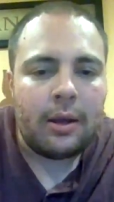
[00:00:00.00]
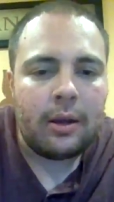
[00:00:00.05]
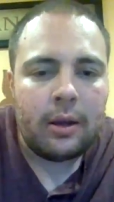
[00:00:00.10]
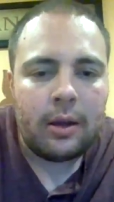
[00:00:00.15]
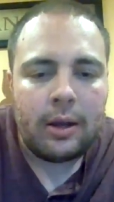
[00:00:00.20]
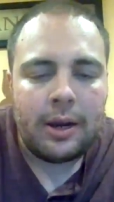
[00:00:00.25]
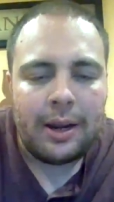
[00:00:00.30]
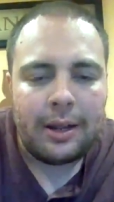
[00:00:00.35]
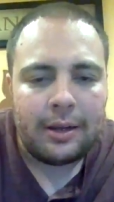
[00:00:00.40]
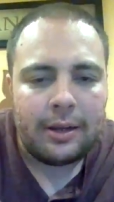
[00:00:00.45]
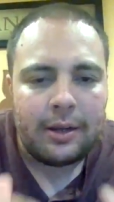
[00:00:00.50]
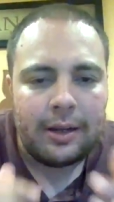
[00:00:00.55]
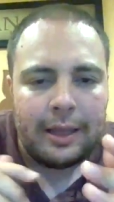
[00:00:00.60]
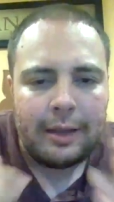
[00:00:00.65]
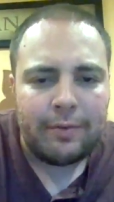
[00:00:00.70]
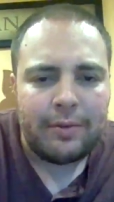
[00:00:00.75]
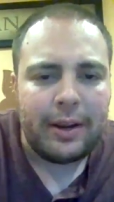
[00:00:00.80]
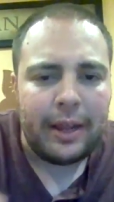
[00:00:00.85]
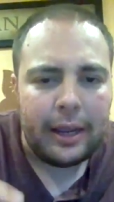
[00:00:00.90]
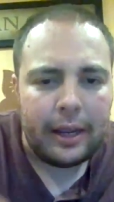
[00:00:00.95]
Good, good
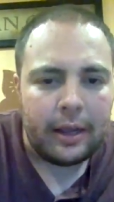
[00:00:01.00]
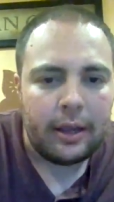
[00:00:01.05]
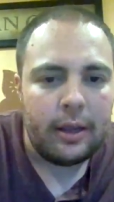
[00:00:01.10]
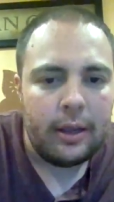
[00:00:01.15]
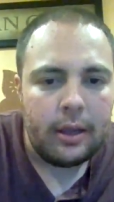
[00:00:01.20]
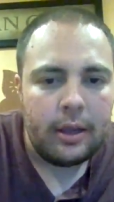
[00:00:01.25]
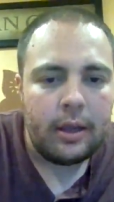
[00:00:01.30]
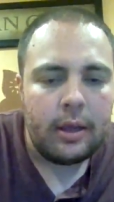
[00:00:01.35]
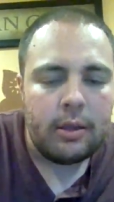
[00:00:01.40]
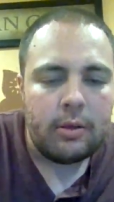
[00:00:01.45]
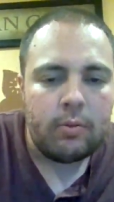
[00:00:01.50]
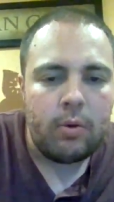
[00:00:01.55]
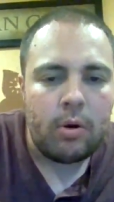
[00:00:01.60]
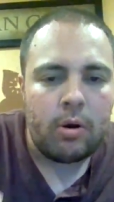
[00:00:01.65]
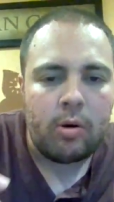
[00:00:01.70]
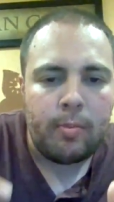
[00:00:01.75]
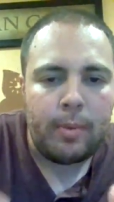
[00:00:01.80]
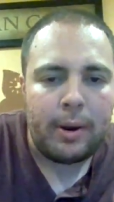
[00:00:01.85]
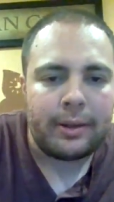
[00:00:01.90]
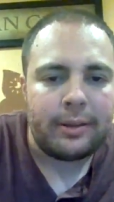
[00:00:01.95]
evening.
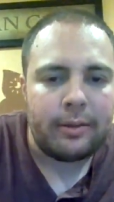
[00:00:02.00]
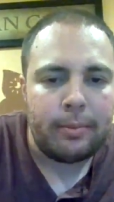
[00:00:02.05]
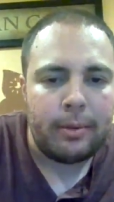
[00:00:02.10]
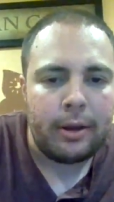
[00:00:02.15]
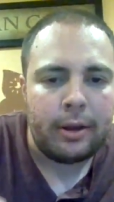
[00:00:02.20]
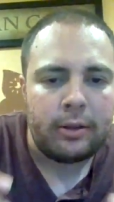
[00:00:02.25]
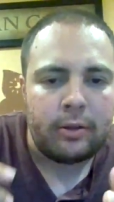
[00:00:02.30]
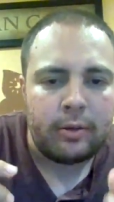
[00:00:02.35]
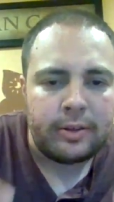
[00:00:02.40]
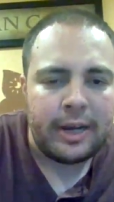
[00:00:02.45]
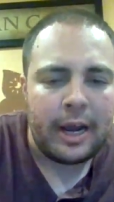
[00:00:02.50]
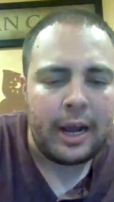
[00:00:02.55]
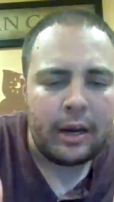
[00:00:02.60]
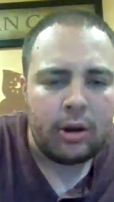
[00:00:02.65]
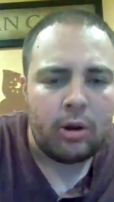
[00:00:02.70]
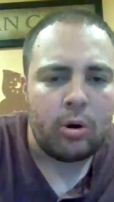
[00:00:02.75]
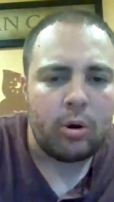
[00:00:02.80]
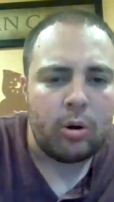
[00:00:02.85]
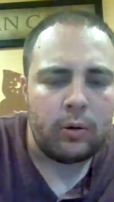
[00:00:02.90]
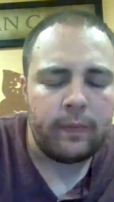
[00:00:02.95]
Welcome back to my YouTube
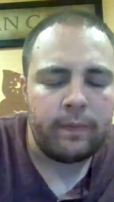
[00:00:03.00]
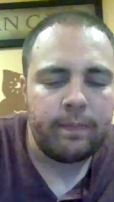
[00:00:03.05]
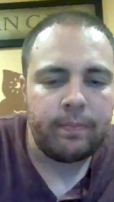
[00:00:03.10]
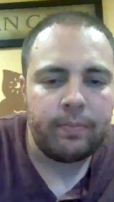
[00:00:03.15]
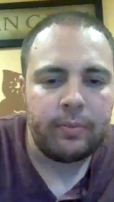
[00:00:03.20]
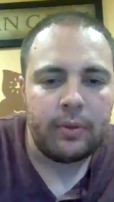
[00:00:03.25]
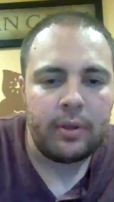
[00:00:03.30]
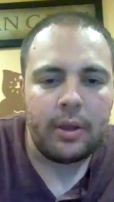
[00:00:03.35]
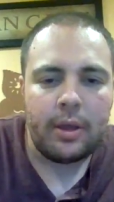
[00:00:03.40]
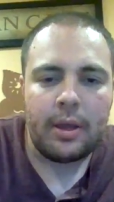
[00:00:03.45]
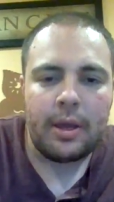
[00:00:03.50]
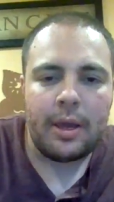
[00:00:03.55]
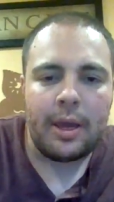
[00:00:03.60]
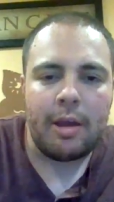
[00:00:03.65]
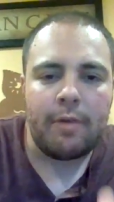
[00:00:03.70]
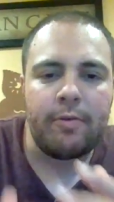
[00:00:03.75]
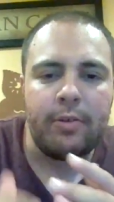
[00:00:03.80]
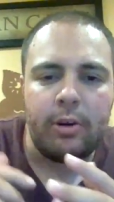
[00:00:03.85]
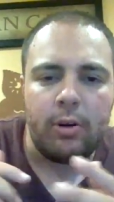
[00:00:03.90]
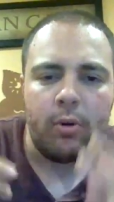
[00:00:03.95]
channel.
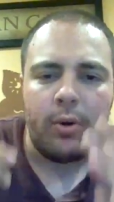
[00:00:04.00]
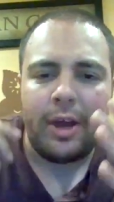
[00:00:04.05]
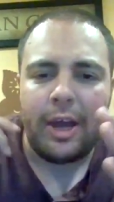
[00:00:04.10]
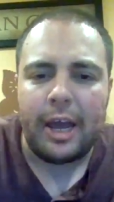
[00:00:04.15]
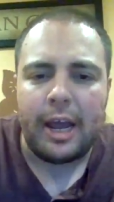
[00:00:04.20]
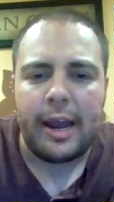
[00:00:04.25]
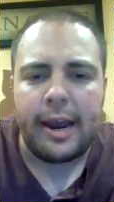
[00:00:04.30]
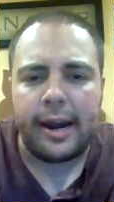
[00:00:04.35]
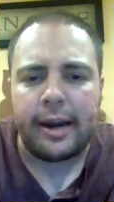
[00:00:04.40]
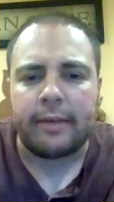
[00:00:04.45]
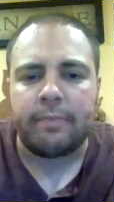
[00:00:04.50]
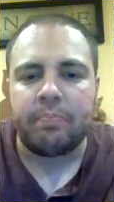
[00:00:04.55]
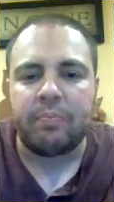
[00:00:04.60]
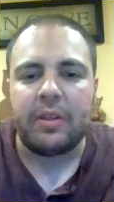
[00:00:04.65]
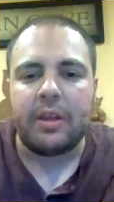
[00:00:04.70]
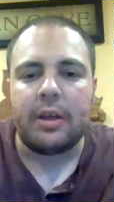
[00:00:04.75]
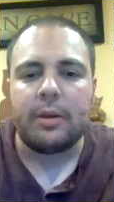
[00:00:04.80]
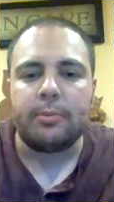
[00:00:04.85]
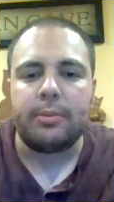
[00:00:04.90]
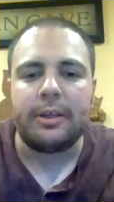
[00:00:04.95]
If you're new here,
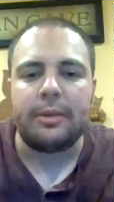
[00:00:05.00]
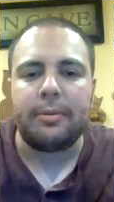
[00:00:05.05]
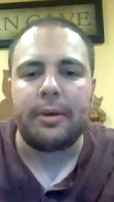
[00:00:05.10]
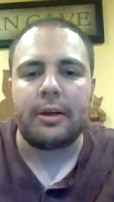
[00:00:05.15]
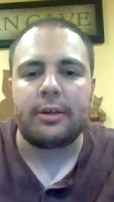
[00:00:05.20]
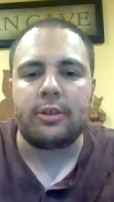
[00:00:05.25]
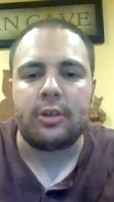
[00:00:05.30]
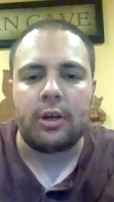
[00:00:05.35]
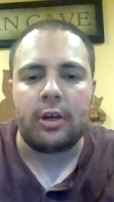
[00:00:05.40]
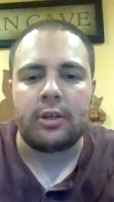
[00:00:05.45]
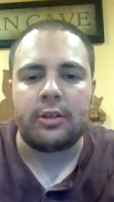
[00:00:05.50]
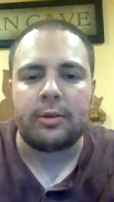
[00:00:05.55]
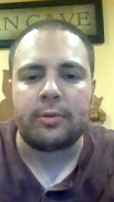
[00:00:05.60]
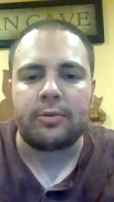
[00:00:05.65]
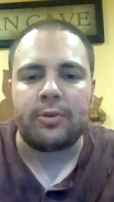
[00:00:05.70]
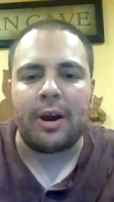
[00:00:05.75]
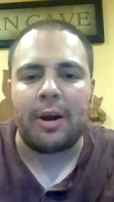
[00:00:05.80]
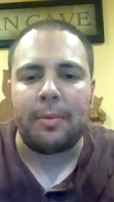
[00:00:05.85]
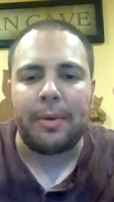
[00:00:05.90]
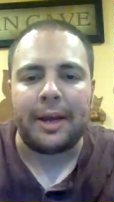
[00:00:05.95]
please make sure you
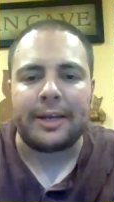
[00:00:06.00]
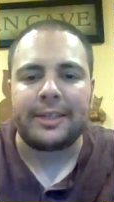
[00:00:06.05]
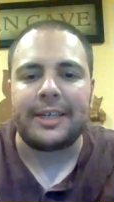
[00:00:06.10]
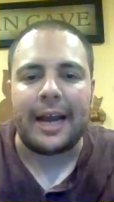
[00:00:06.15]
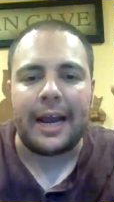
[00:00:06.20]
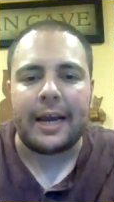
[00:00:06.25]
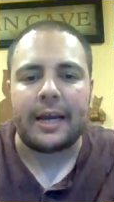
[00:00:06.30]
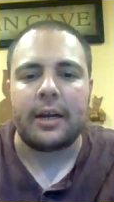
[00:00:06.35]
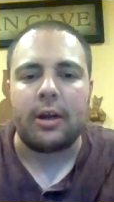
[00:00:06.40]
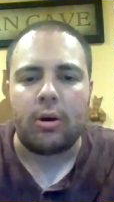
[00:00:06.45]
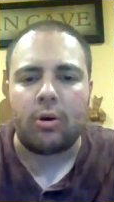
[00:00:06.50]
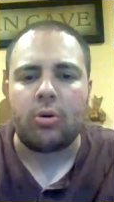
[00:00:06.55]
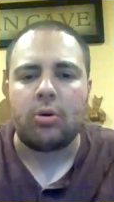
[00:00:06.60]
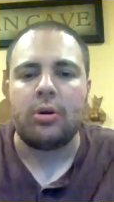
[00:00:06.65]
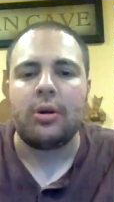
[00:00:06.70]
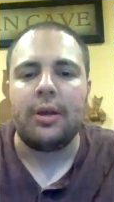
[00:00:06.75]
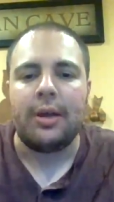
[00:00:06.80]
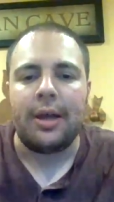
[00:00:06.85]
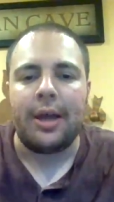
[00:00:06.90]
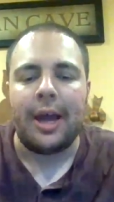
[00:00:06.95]
subscribe to my channel
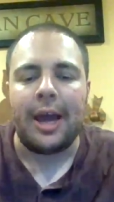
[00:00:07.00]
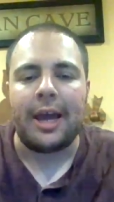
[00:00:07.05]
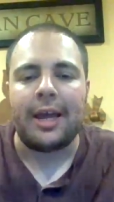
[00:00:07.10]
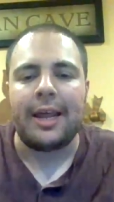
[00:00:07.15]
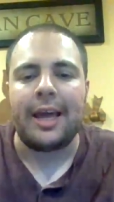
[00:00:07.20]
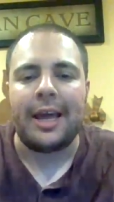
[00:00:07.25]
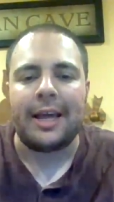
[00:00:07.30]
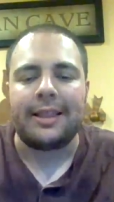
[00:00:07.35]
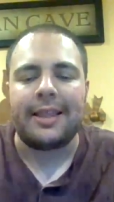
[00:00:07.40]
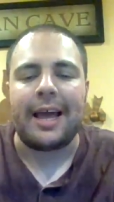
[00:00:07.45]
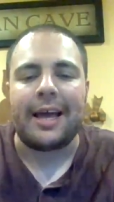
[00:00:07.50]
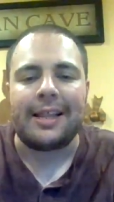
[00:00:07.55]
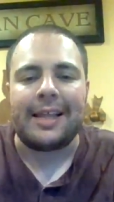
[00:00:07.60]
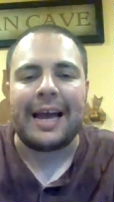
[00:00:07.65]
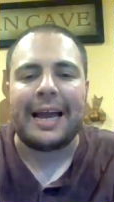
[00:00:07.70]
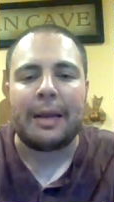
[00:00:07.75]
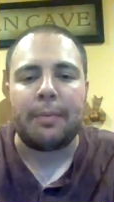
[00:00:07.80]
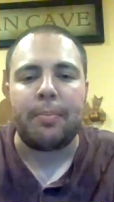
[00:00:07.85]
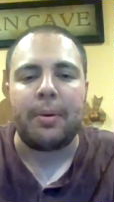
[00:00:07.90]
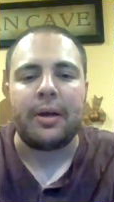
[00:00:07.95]
and hit
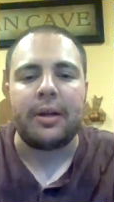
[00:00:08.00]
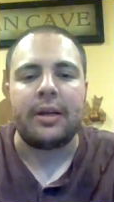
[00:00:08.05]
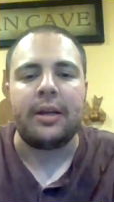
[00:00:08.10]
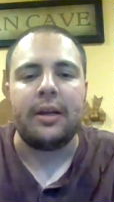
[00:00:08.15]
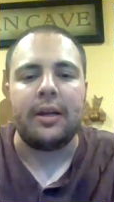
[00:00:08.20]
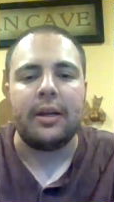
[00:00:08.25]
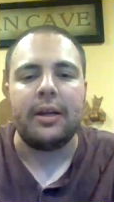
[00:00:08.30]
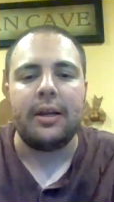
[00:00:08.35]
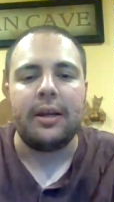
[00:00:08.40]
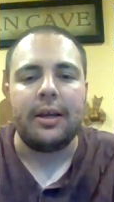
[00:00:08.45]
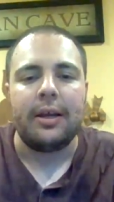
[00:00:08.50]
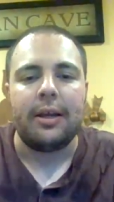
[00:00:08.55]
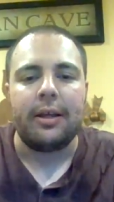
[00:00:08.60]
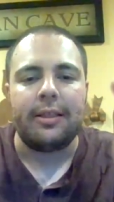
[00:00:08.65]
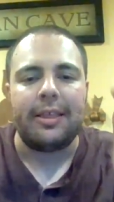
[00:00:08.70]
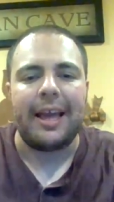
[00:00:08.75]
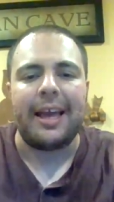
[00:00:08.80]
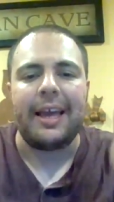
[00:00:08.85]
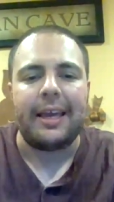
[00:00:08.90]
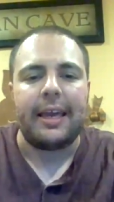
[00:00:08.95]
that like button.
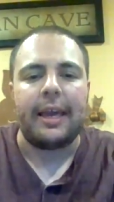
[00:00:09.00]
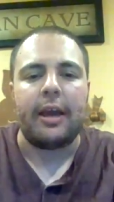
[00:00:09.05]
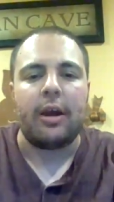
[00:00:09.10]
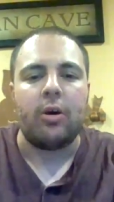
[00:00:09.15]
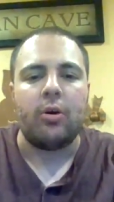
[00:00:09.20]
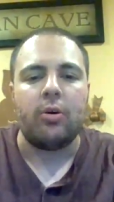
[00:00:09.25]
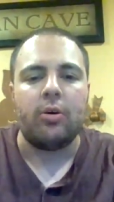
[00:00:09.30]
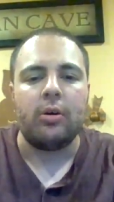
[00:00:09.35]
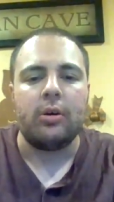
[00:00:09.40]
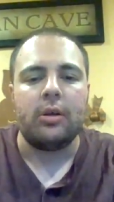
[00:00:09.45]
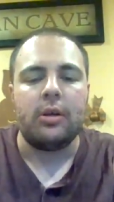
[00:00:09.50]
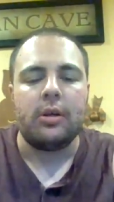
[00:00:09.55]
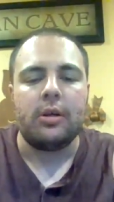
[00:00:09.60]
Thank you.